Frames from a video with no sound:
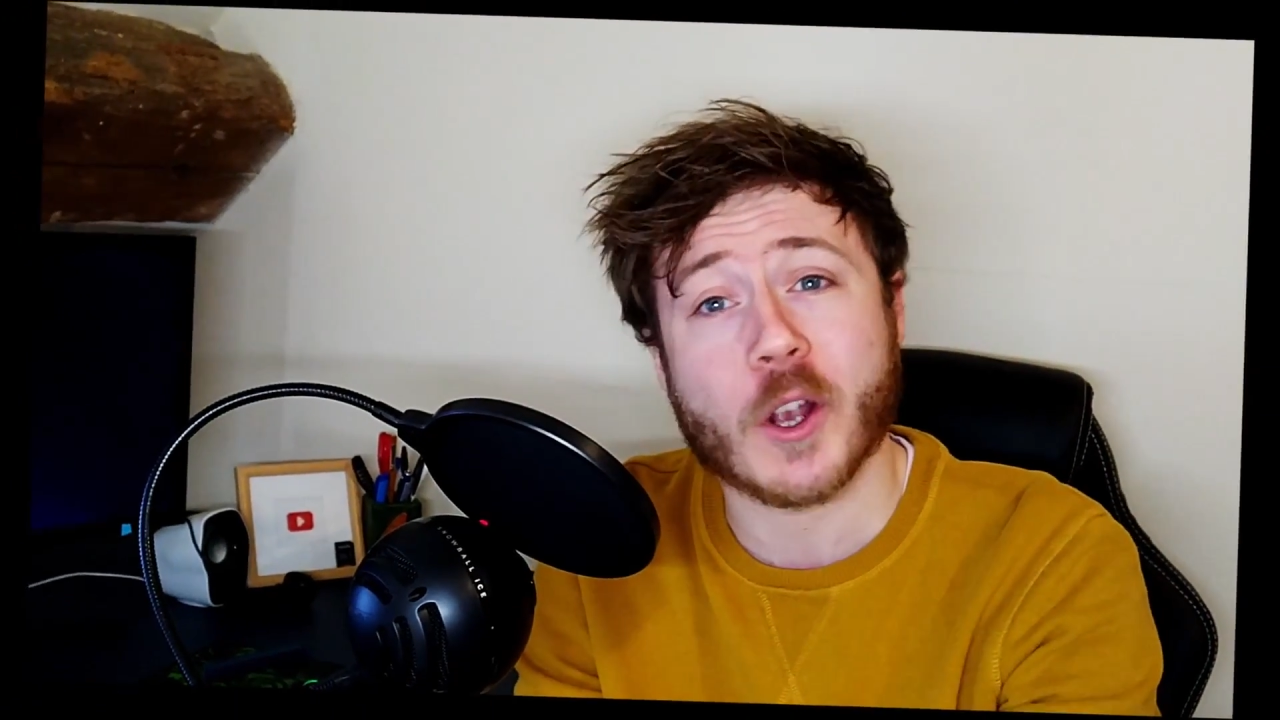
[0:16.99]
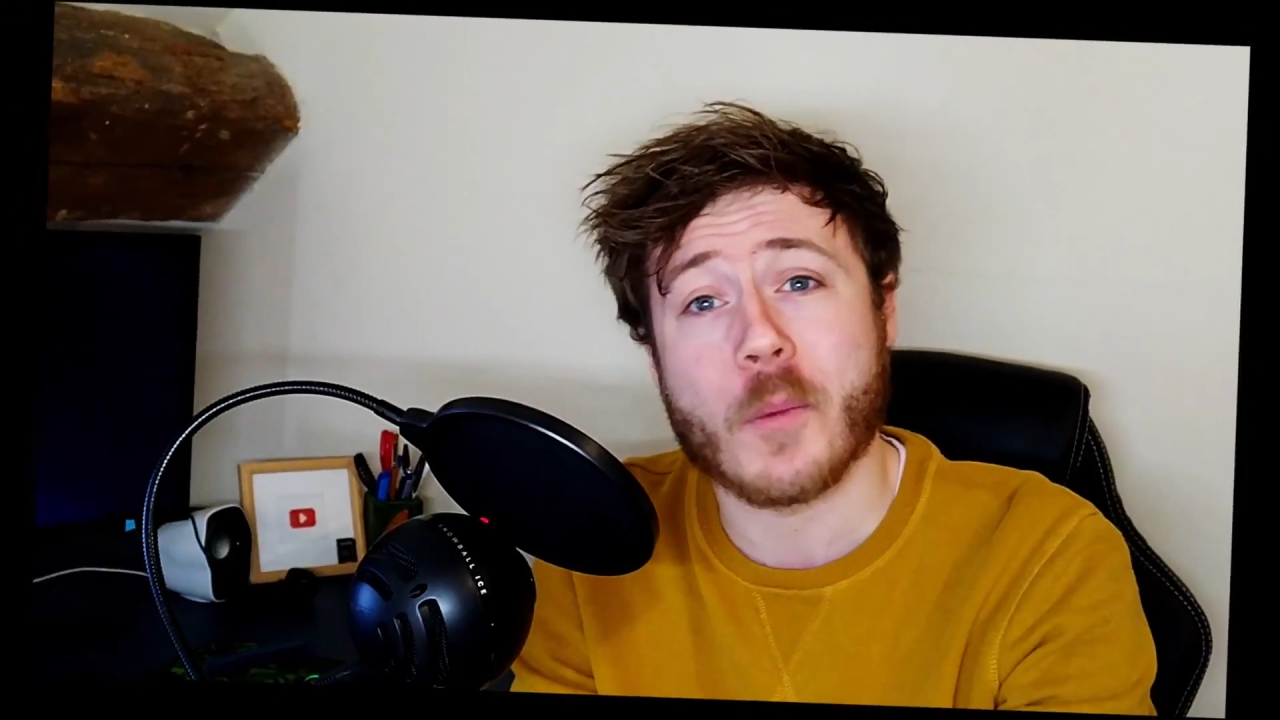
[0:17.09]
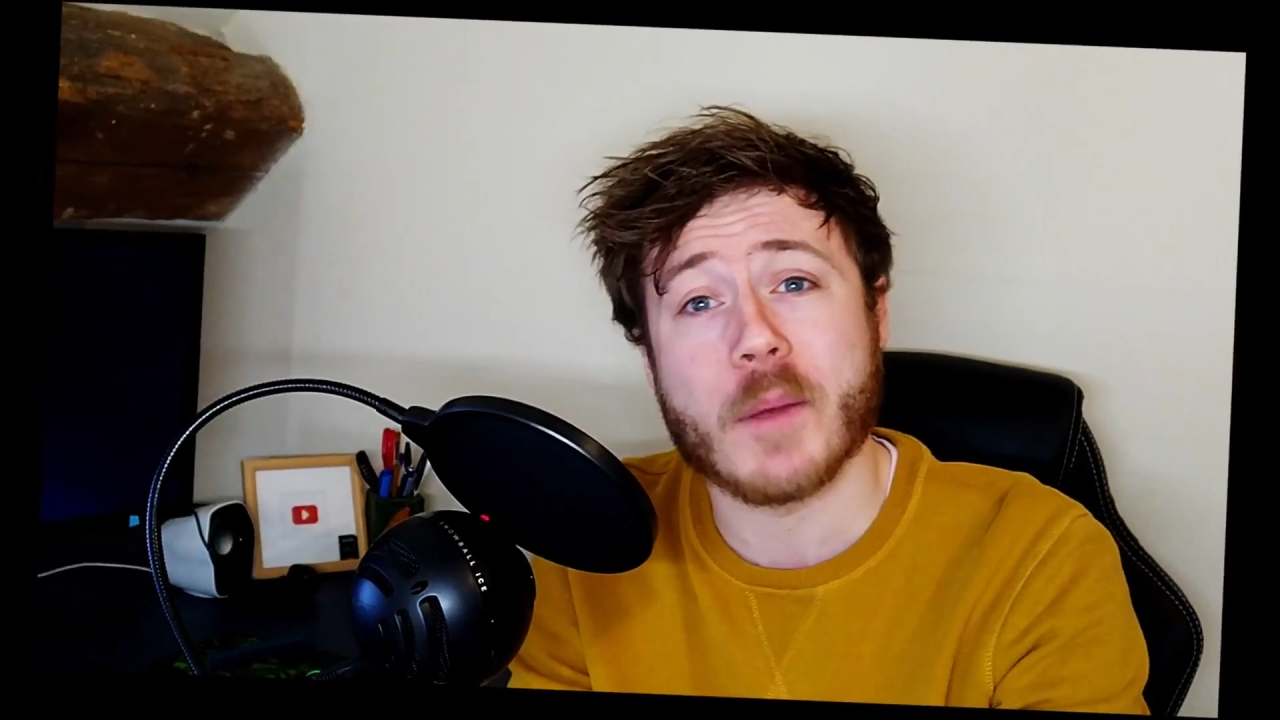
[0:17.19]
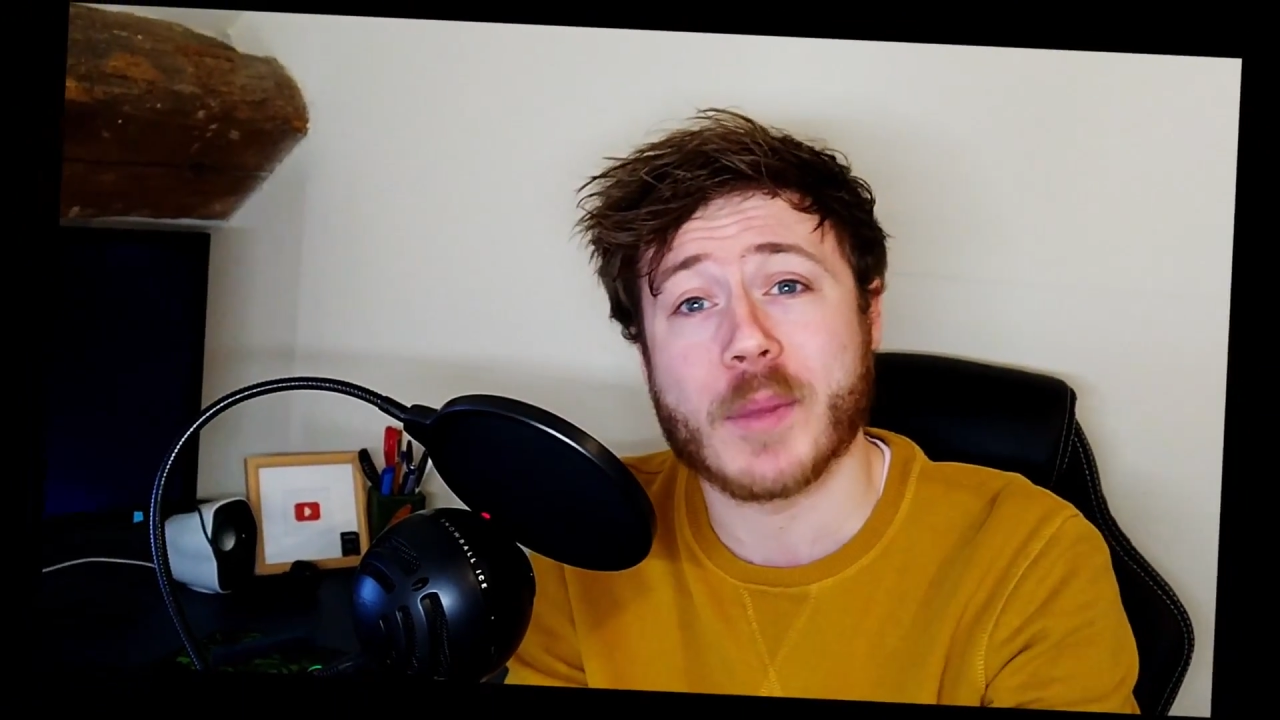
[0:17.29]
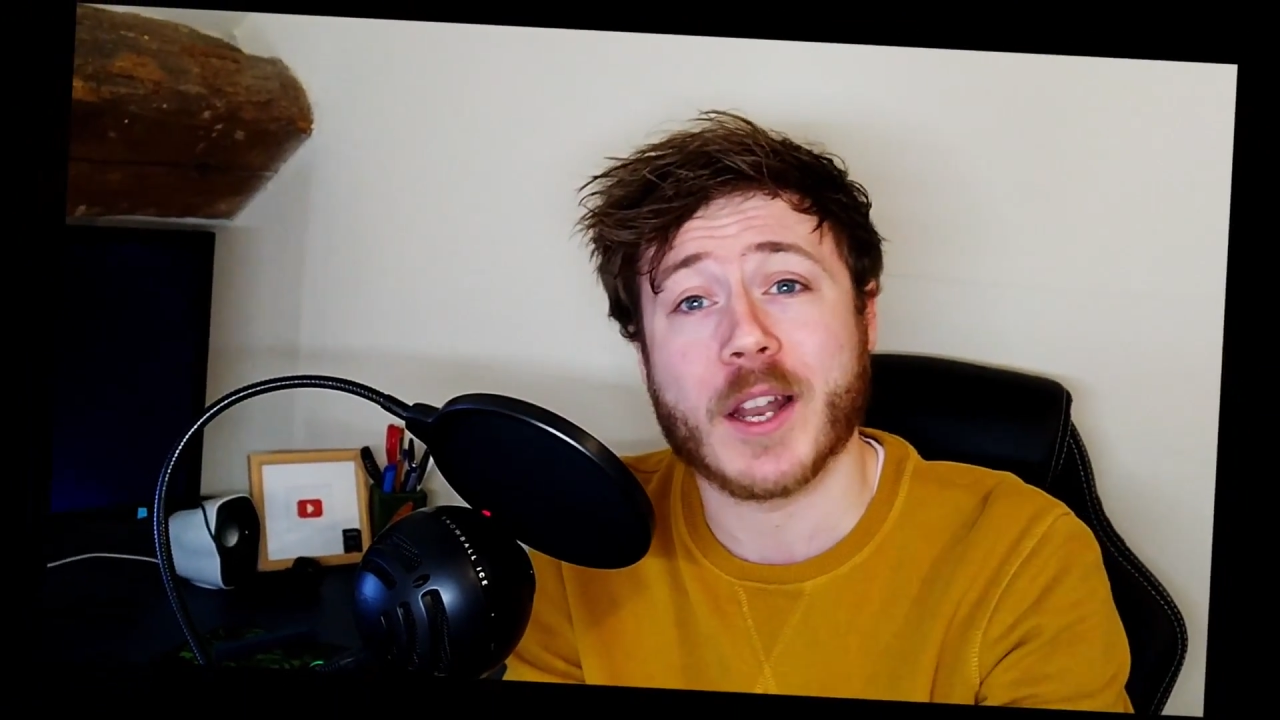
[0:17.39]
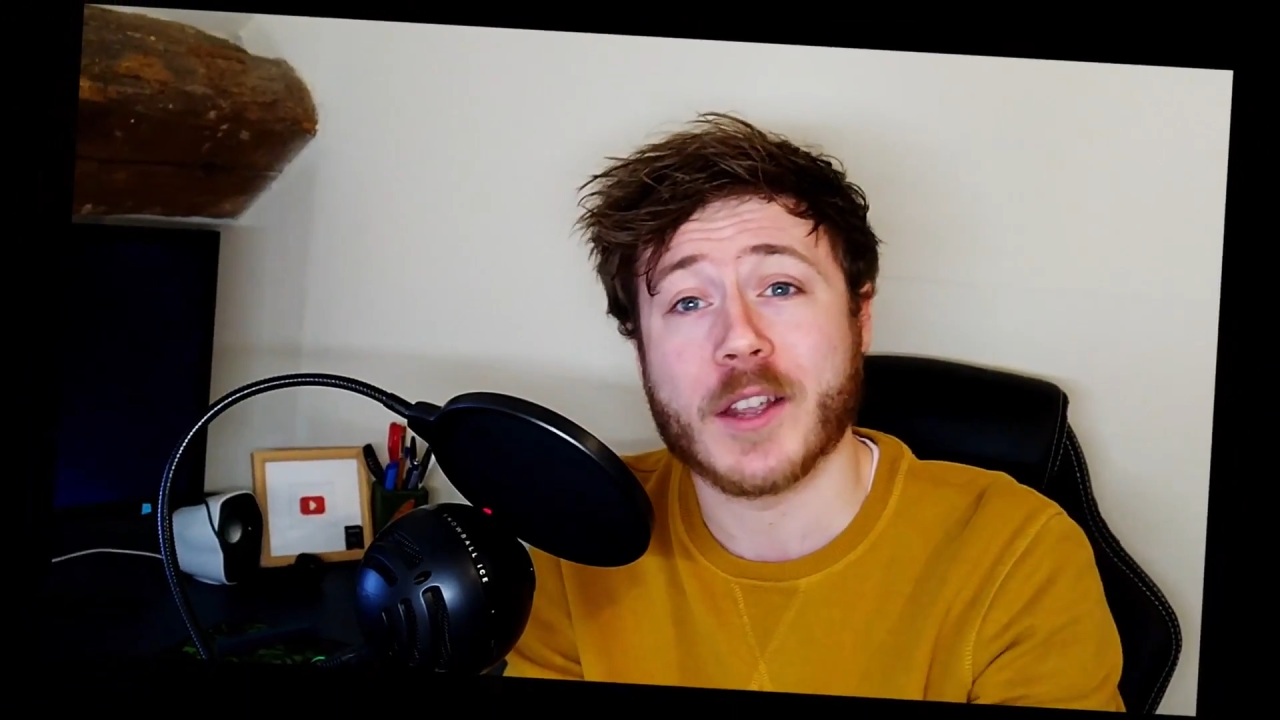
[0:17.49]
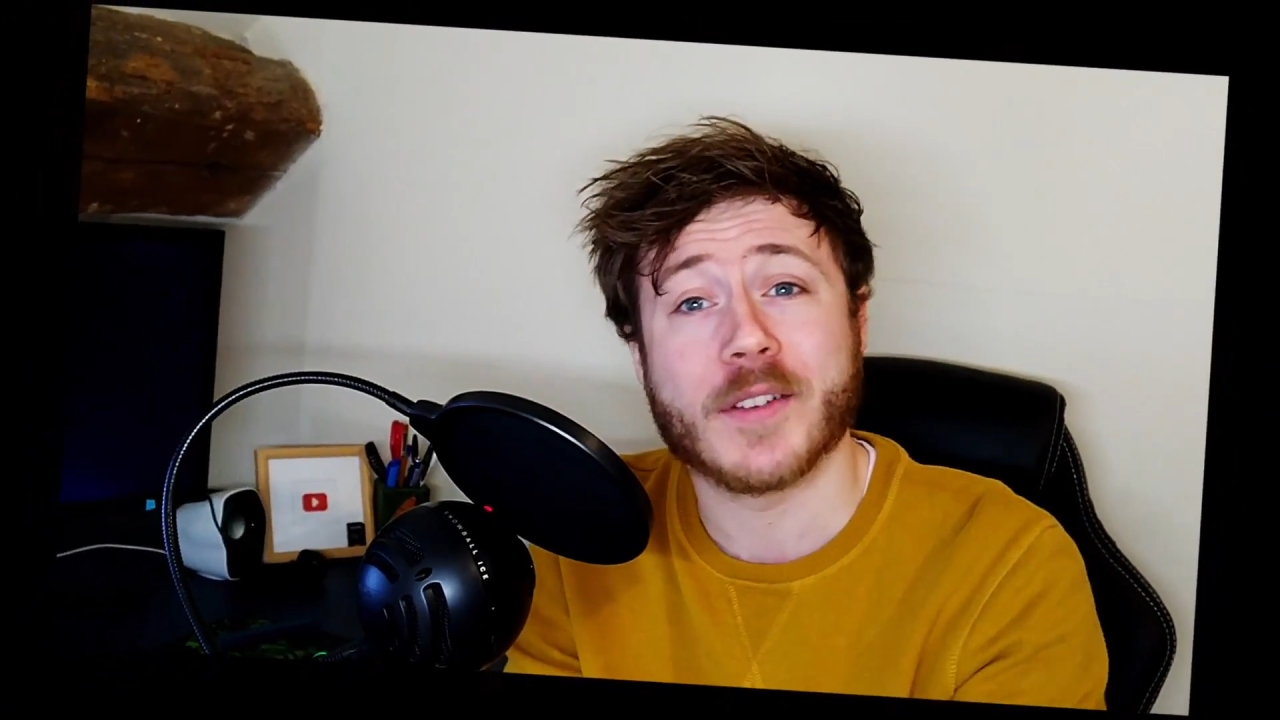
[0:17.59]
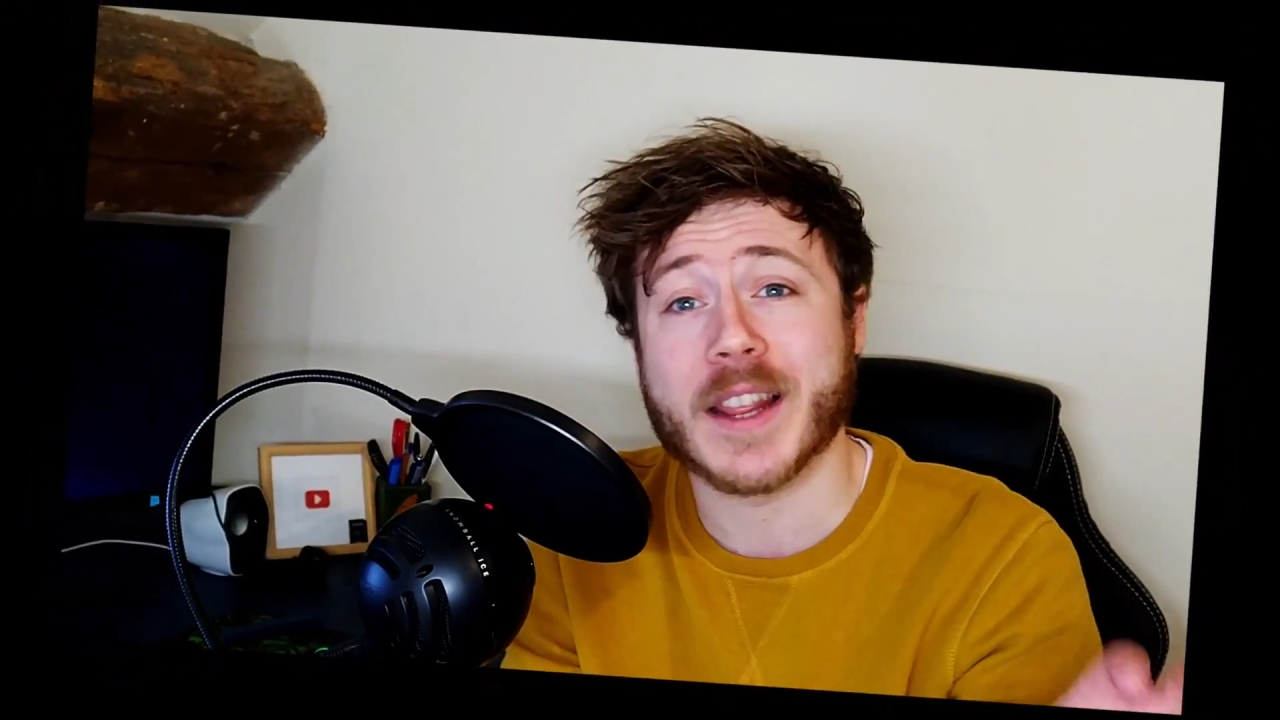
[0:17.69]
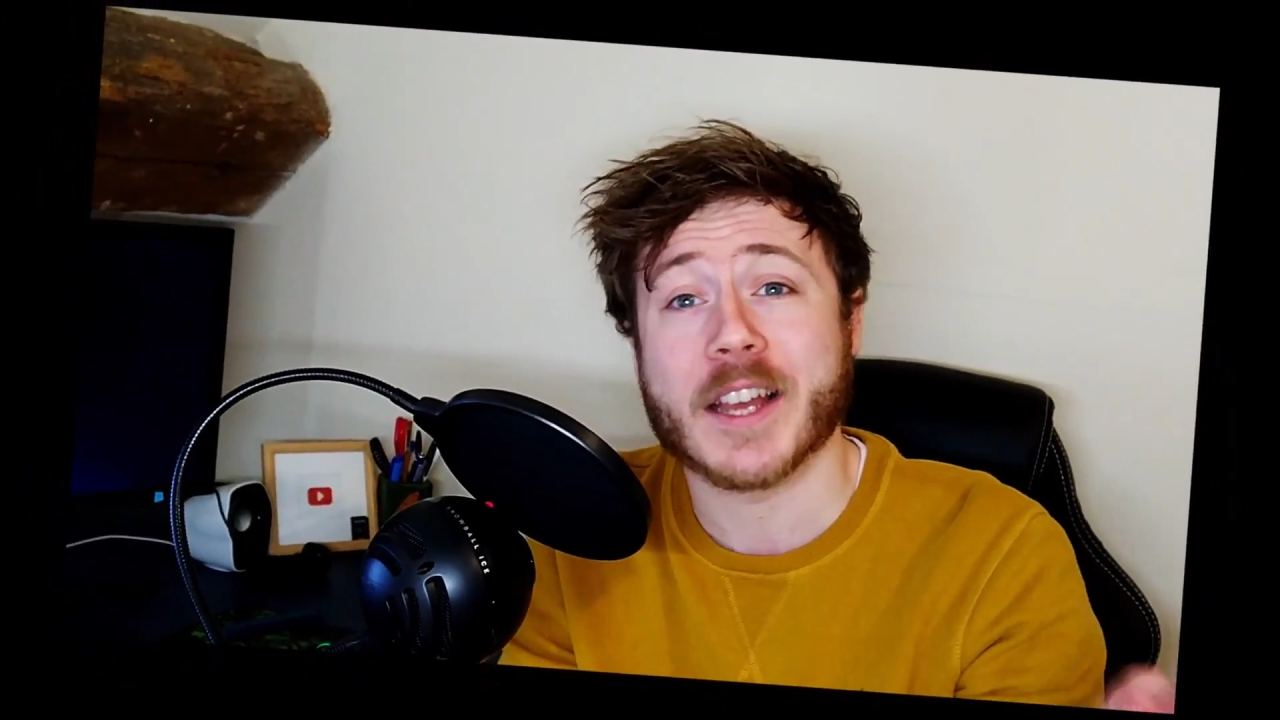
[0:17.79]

comment below for